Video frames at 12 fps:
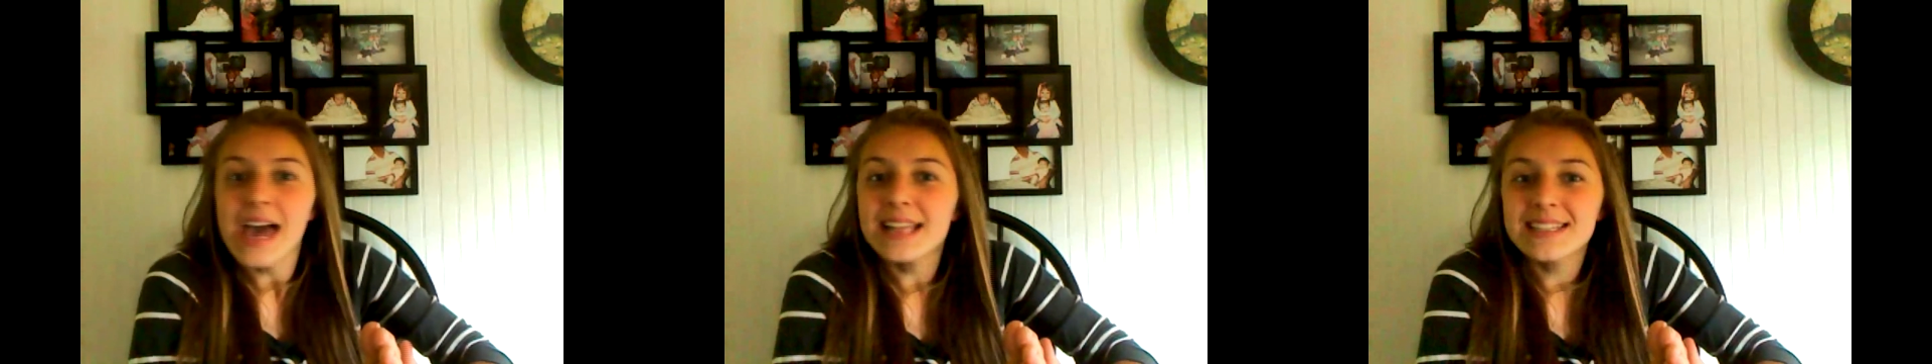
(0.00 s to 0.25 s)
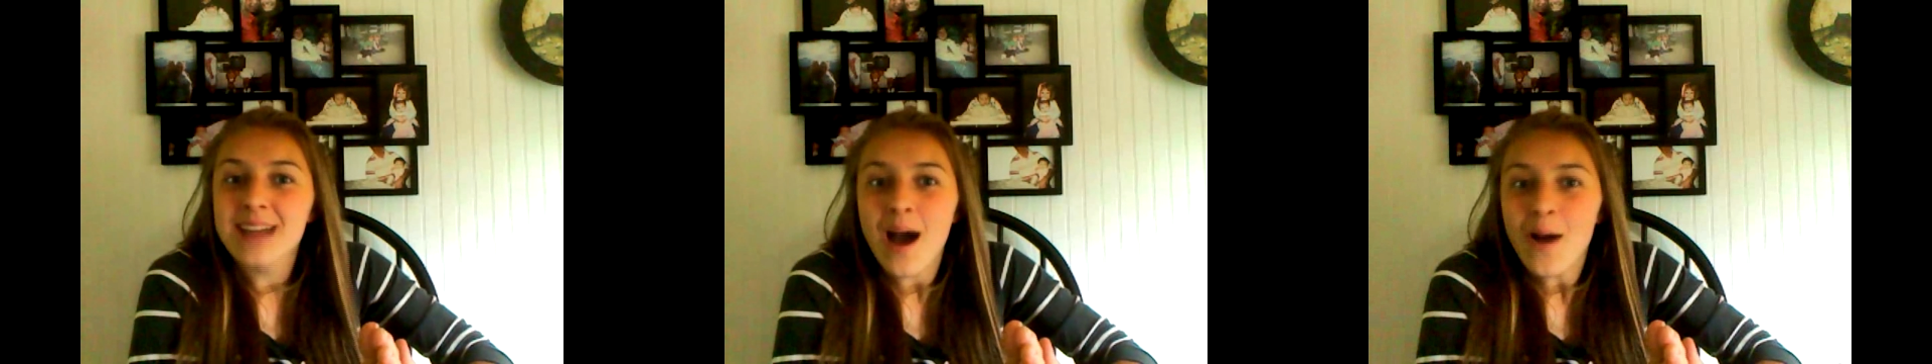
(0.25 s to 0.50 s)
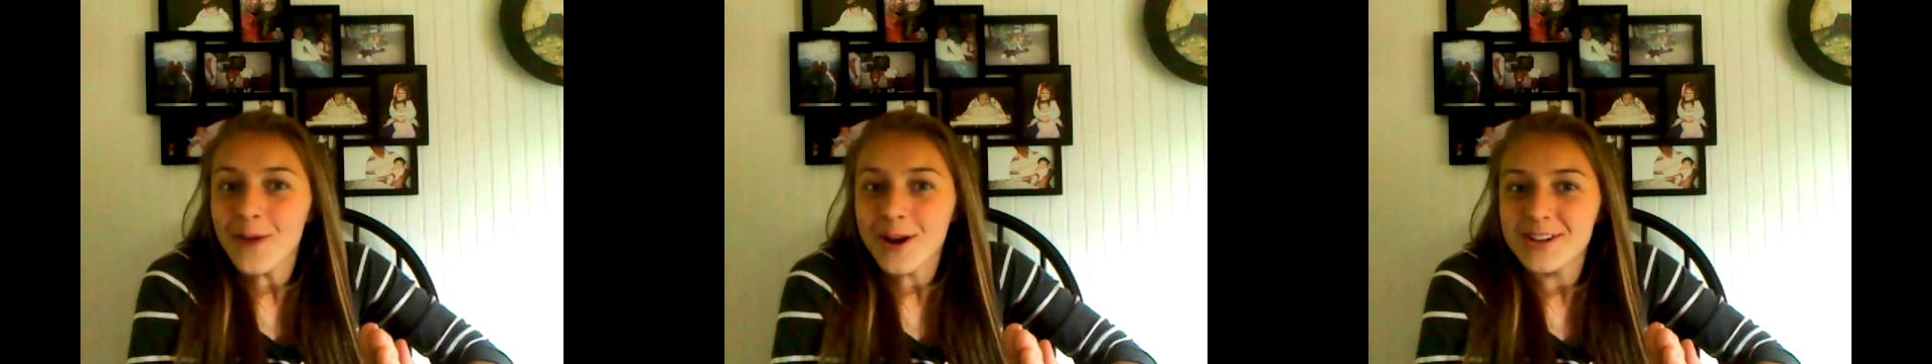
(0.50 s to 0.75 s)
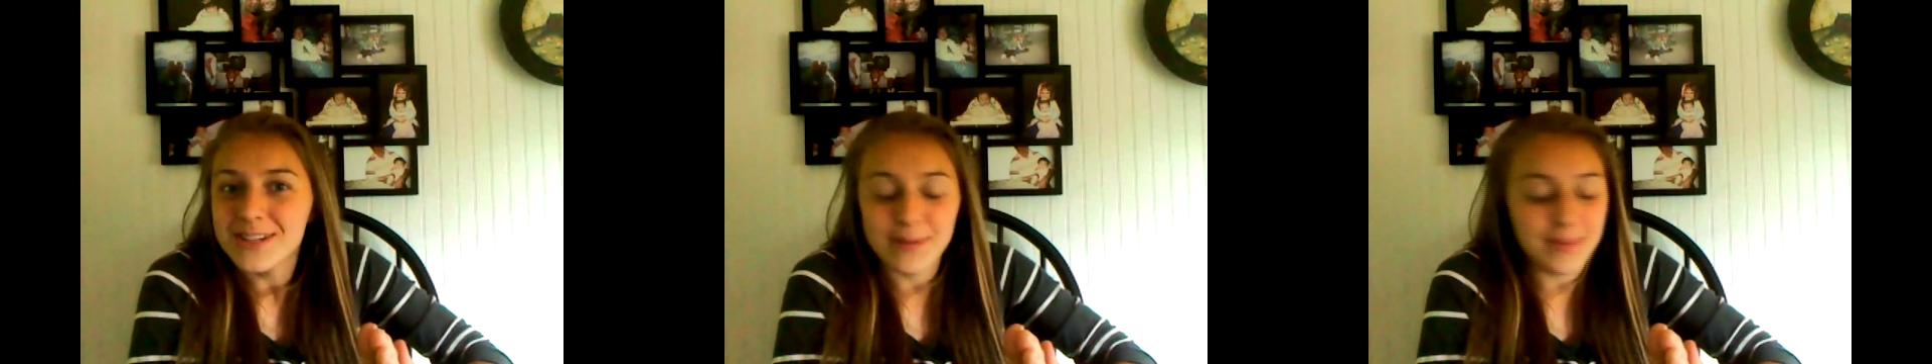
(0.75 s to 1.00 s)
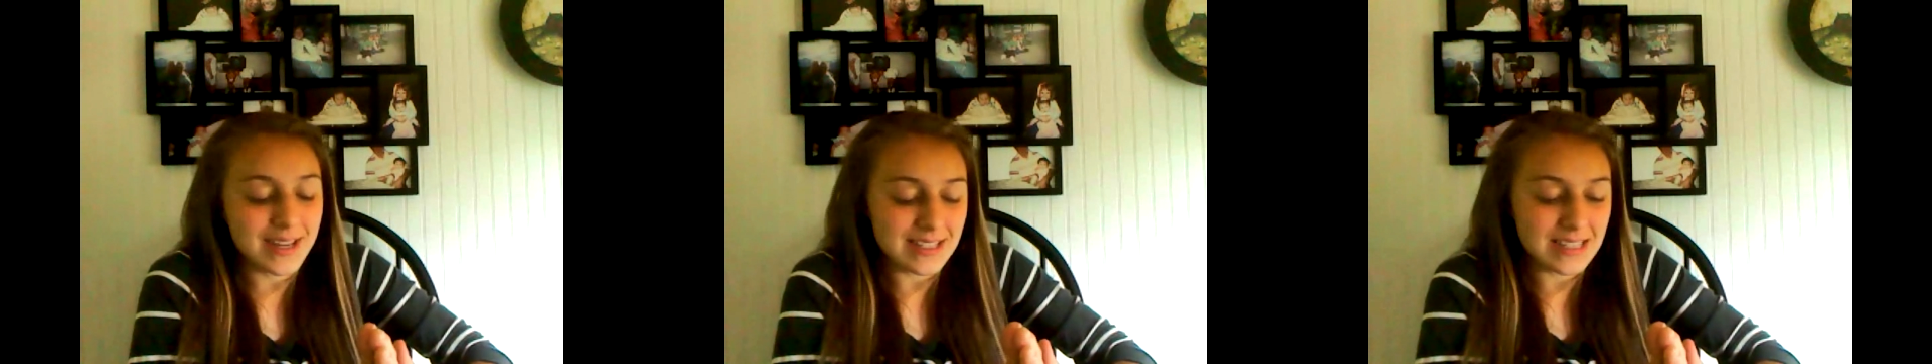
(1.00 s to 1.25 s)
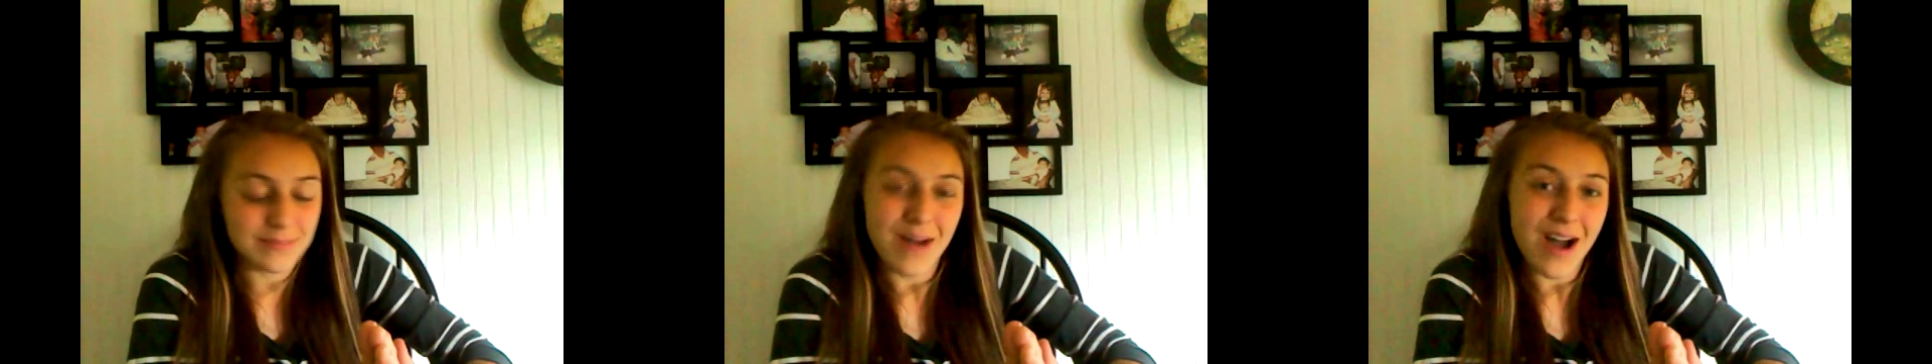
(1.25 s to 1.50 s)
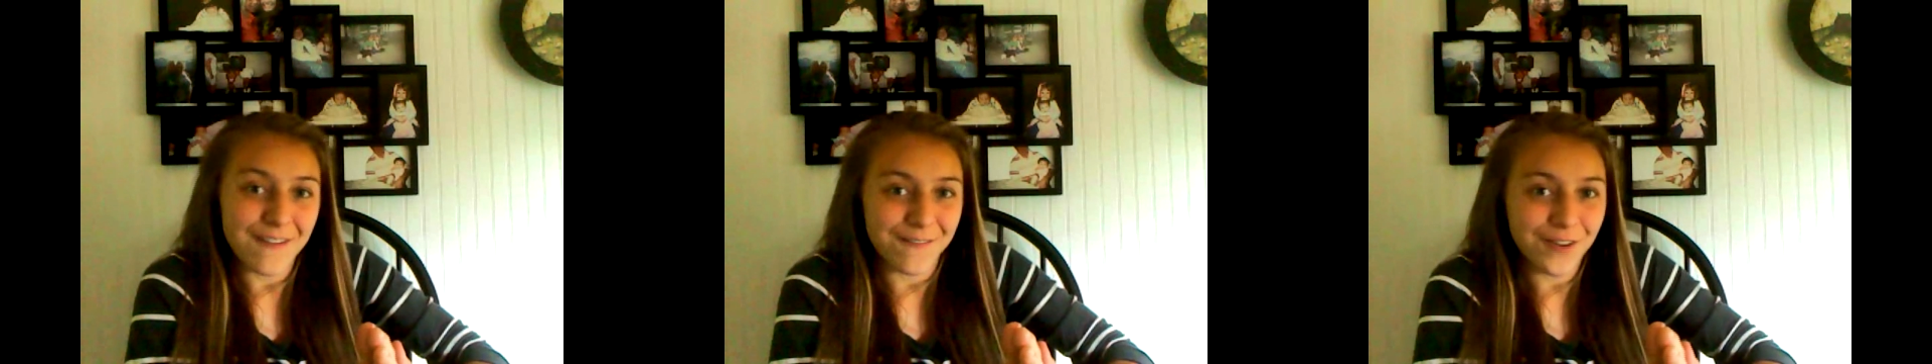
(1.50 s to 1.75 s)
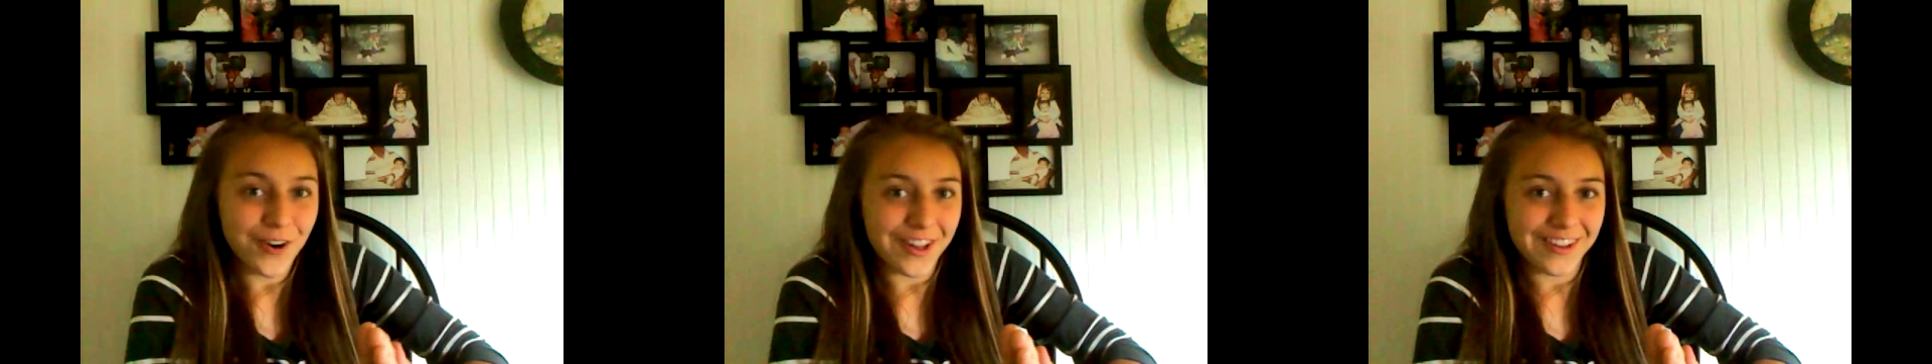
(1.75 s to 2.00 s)
It's not weird to me because it's my
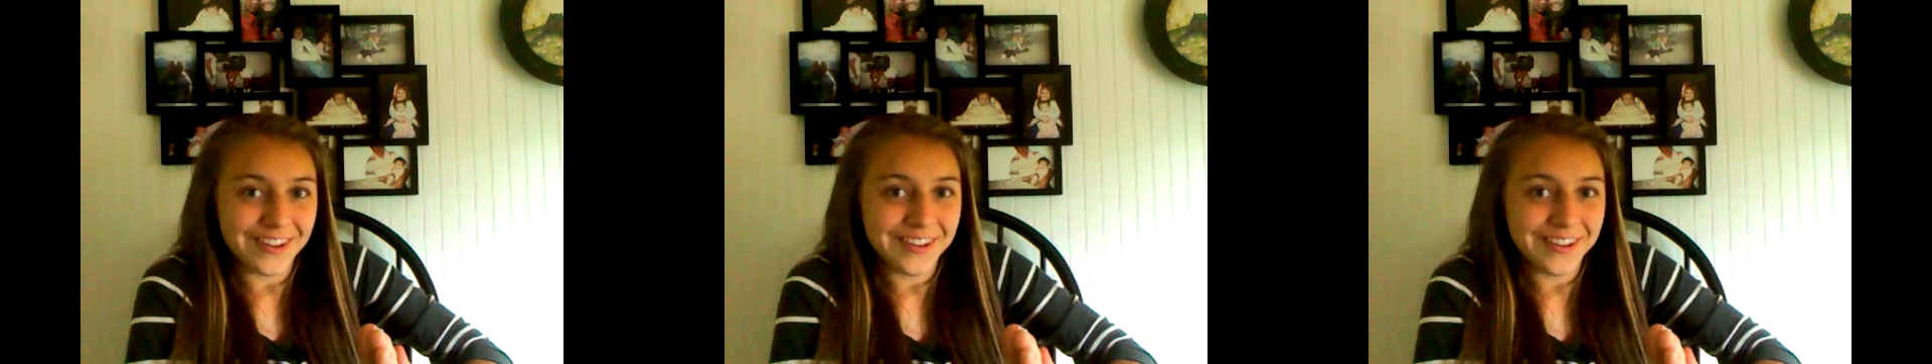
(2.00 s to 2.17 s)
foot.